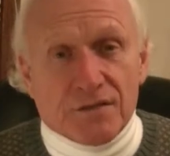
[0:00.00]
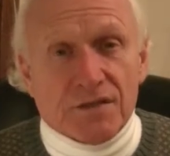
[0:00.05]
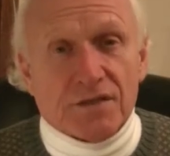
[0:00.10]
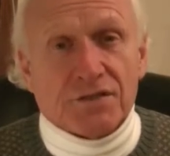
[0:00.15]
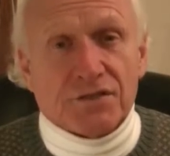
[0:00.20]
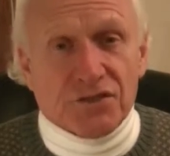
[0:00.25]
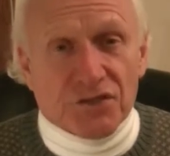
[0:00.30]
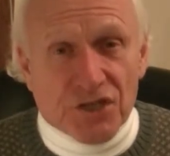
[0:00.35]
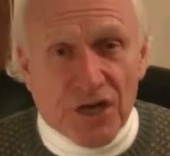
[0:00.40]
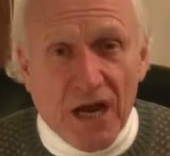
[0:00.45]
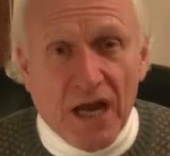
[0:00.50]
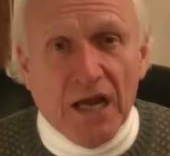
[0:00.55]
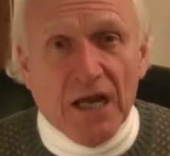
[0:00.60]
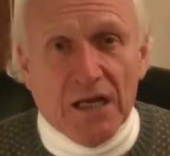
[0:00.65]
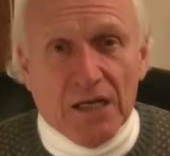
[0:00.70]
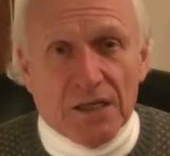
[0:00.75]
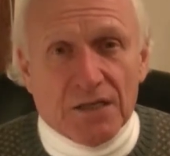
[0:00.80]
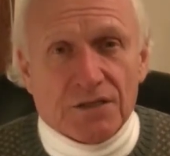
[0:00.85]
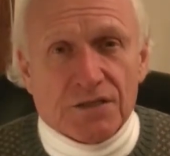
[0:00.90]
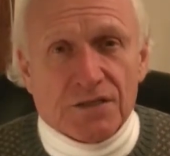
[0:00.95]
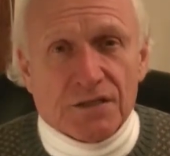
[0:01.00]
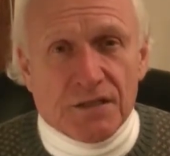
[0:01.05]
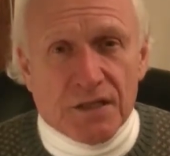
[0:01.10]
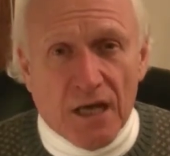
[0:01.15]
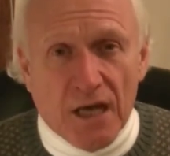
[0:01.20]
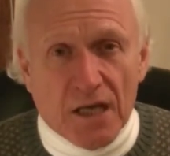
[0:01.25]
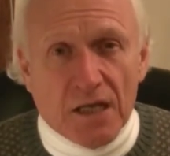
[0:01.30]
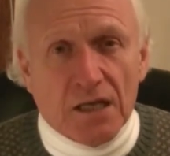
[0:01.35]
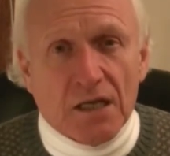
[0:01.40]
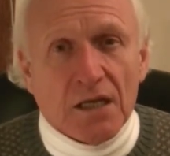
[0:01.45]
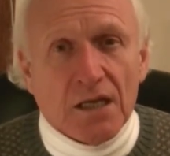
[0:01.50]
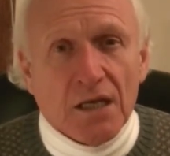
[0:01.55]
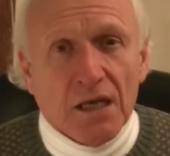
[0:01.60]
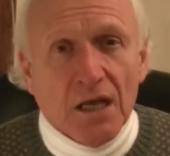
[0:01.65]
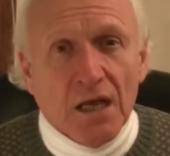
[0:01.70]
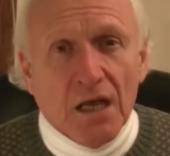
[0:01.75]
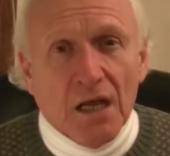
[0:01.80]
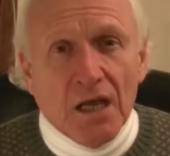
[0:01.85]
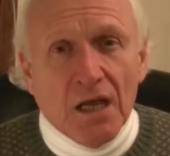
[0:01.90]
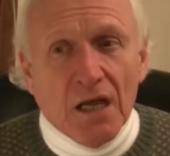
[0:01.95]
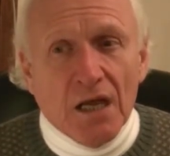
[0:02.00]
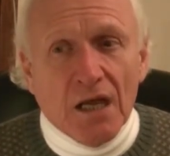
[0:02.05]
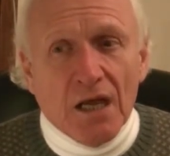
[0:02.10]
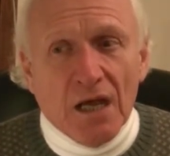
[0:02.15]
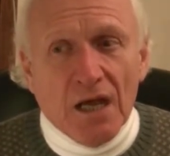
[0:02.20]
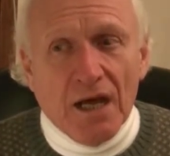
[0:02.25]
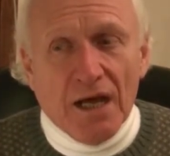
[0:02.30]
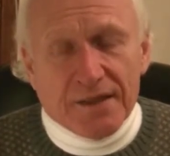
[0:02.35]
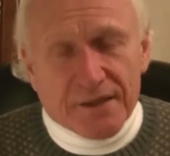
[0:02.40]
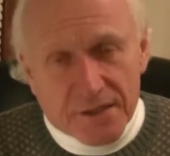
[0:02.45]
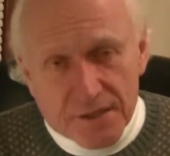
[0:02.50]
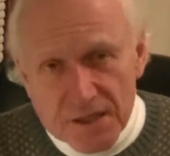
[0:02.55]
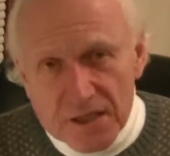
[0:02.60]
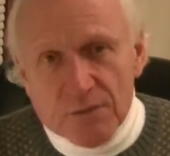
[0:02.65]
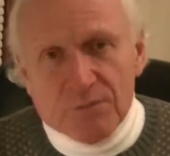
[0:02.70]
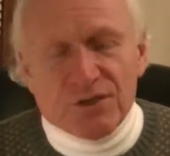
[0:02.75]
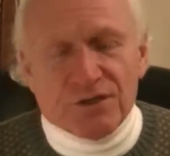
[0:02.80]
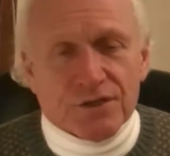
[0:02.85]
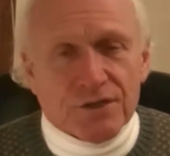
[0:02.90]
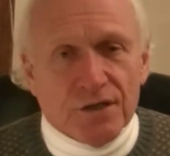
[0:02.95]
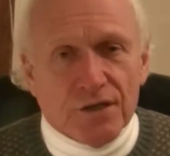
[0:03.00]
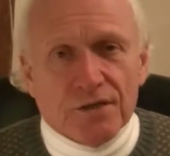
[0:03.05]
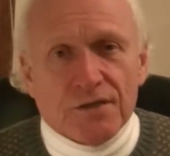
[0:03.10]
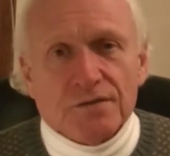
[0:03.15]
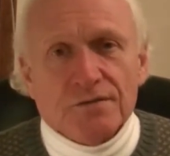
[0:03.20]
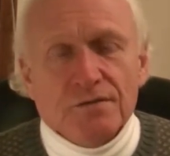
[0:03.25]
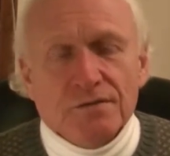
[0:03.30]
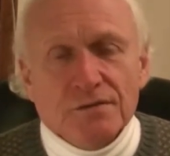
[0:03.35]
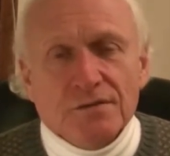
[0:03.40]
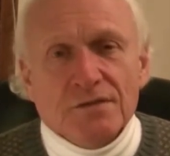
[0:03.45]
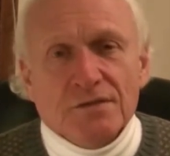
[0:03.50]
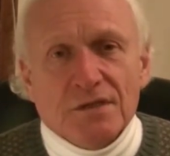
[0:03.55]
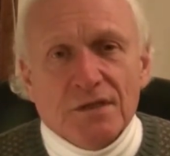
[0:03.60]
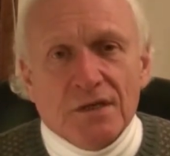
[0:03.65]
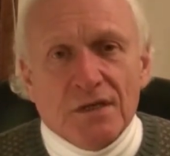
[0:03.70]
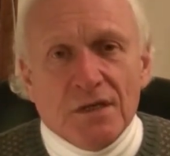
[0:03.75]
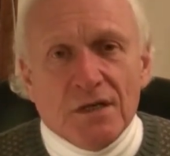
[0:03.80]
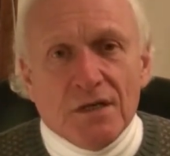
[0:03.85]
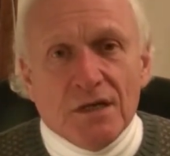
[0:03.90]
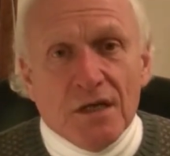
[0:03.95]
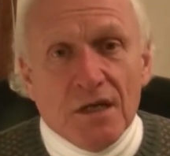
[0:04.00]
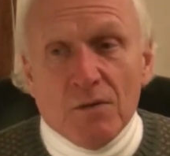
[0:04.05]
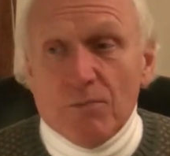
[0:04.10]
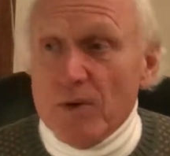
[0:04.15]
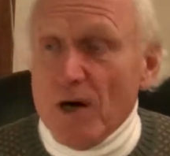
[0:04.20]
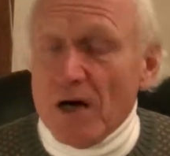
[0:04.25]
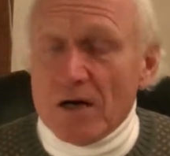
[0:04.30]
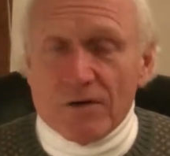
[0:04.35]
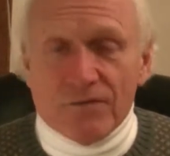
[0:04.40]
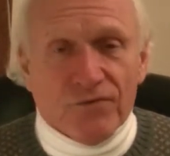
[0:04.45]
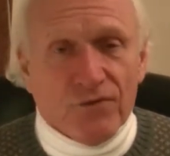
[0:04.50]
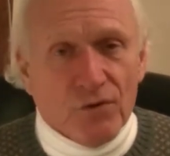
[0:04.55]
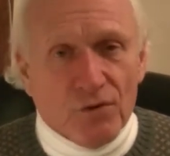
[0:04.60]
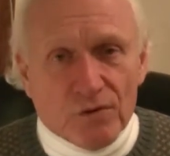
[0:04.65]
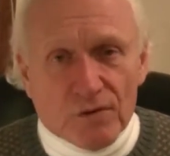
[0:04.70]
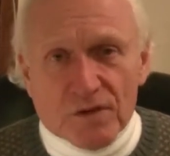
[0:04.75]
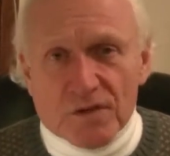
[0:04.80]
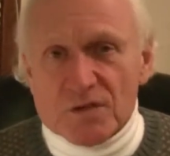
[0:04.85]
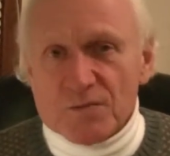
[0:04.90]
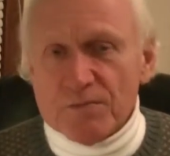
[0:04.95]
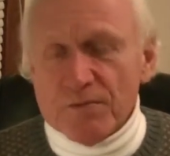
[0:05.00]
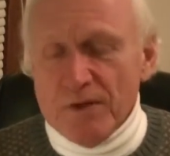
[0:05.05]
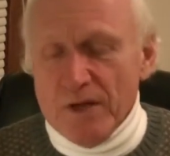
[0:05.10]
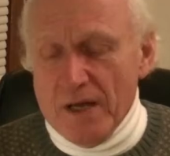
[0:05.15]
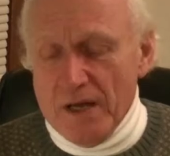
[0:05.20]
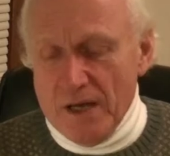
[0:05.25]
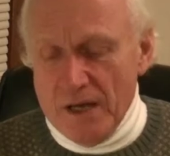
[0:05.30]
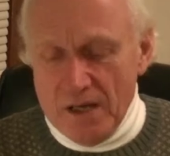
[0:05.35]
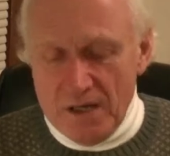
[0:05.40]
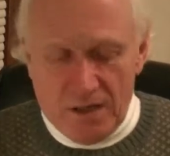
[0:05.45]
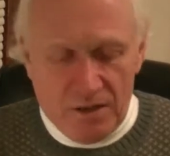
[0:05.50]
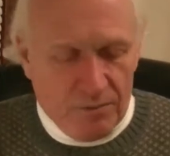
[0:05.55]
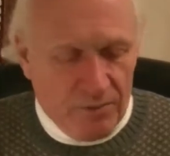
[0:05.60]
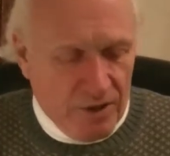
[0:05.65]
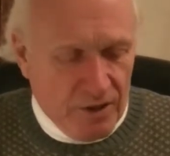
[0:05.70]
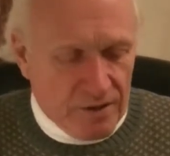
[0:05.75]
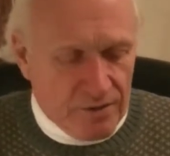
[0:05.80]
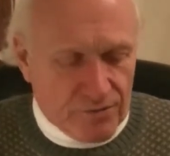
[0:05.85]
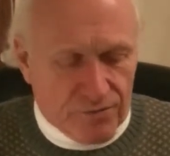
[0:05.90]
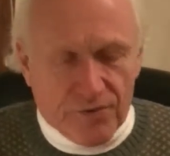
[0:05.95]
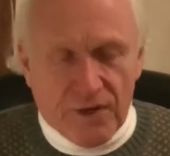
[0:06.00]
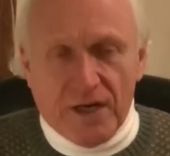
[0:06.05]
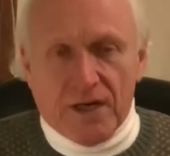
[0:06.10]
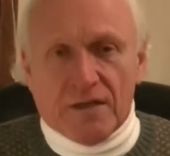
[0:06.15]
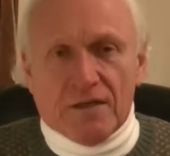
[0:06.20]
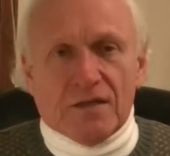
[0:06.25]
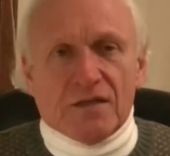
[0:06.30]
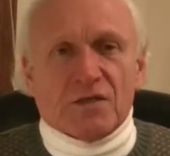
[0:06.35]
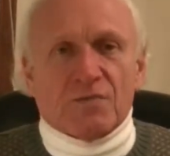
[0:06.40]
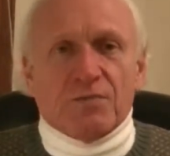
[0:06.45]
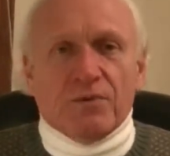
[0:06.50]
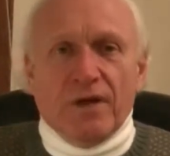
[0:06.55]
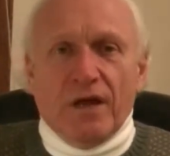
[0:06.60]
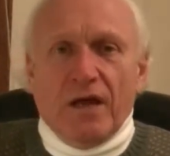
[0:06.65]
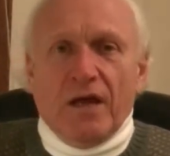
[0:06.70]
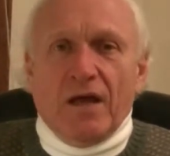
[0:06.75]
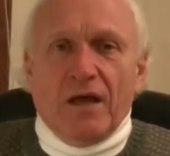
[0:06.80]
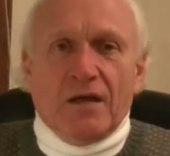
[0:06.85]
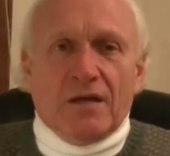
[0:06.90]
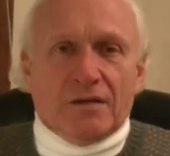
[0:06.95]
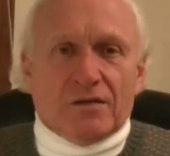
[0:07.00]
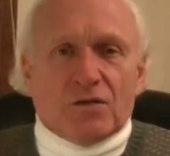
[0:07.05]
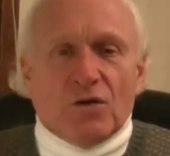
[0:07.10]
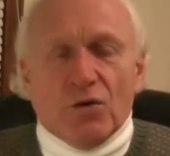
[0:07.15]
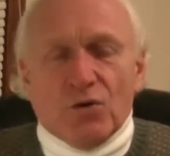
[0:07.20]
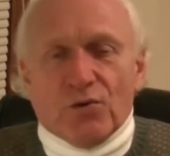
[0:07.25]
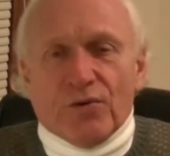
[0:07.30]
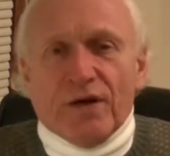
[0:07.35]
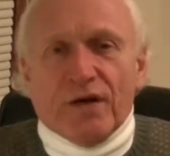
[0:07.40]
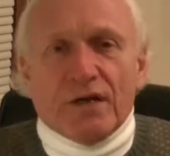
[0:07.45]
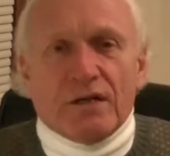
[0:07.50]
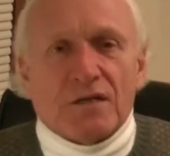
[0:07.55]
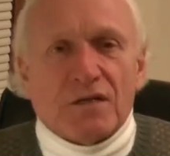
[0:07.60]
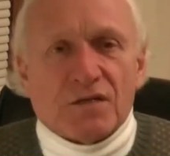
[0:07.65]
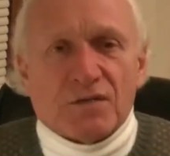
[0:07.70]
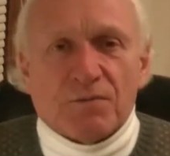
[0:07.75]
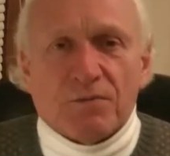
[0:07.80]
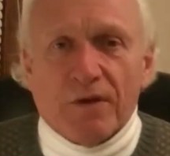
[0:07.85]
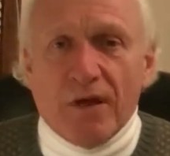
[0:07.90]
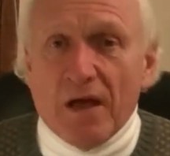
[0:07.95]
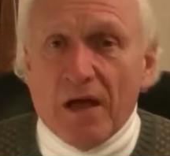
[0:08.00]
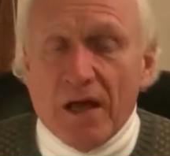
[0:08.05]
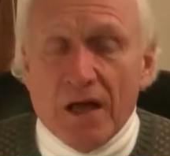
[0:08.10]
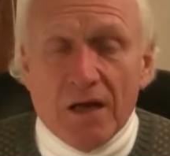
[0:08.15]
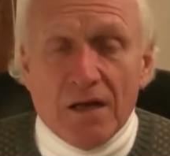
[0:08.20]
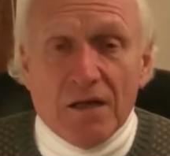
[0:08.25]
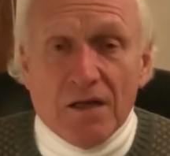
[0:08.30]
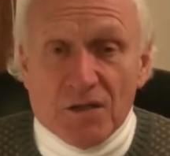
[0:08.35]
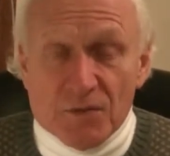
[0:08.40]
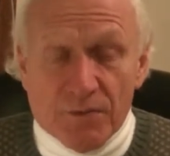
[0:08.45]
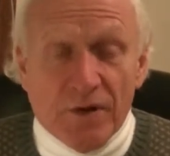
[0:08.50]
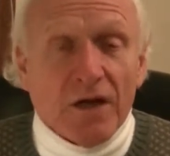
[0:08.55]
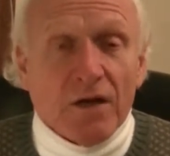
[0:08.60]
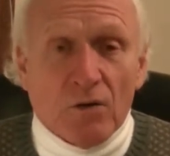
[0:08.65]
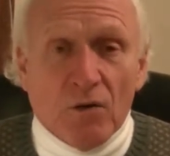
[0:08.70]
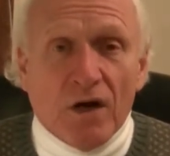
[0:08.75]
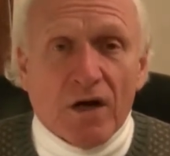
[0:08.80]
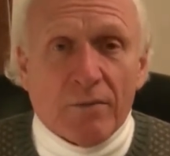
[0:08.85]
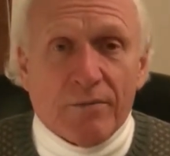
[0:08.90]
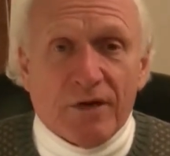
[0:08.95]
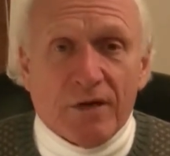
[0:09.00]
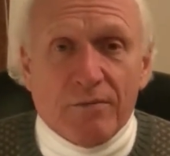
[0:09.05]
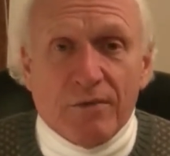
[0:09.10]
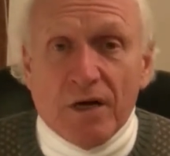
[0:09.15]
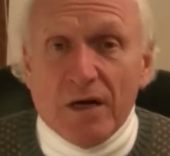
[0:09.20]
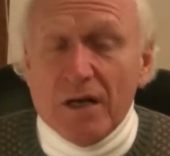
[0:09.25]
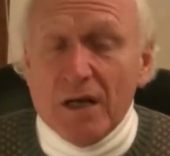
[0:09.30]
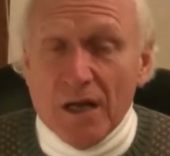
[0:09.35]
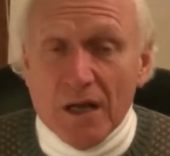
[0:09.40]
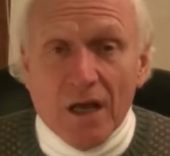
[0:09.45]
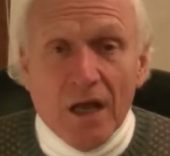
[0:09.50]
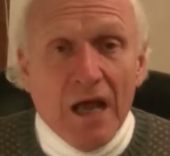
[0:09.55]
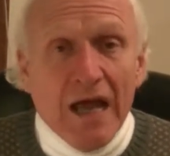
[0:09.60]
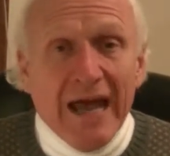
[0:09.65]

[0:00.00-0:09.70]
exchange, that at the DEMA show, he bought a full display, and he bought a ring display and a toe ring display, and he spent quite a bit of money.